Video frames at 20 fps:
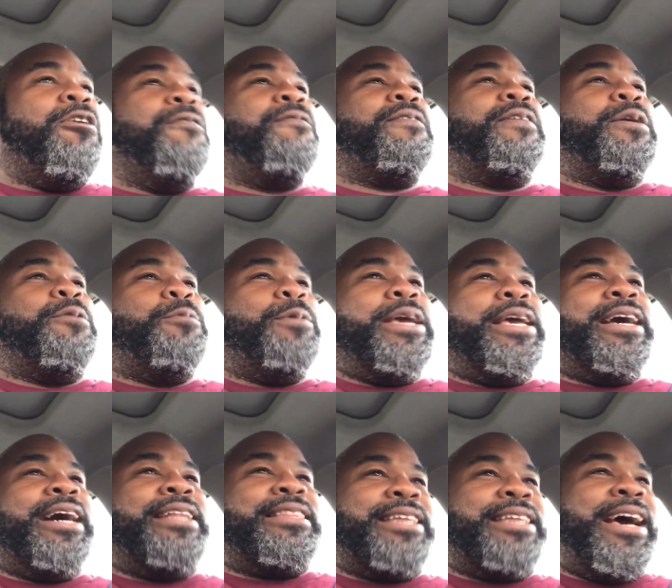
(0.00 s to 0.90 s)
hopefully we
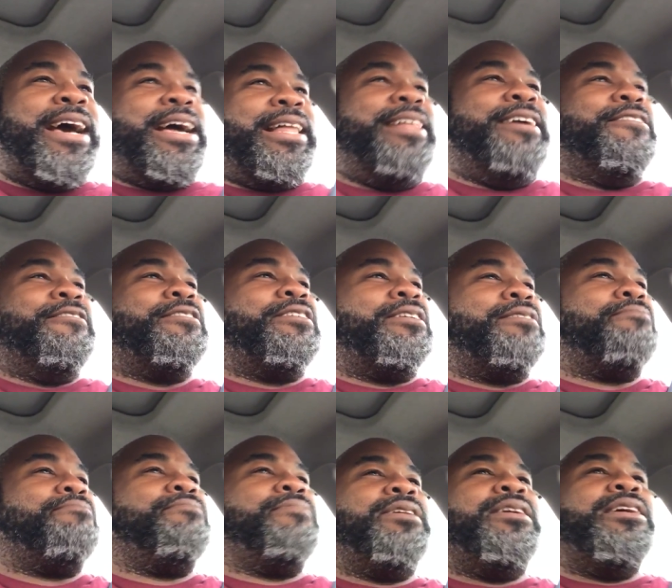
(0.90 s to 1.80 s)
got that cleared
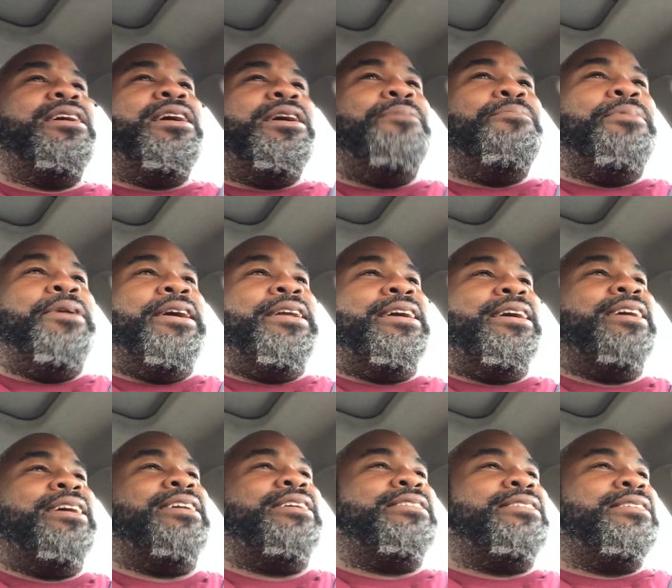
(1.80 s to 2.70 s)
up. But
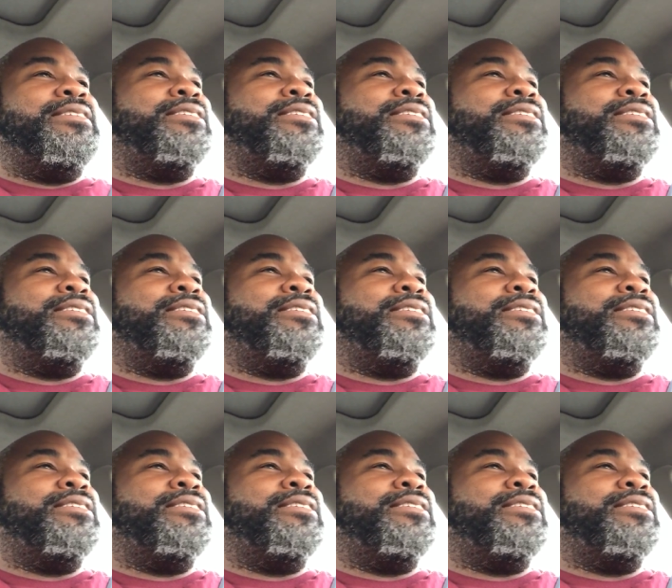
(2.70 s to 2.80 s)
uh,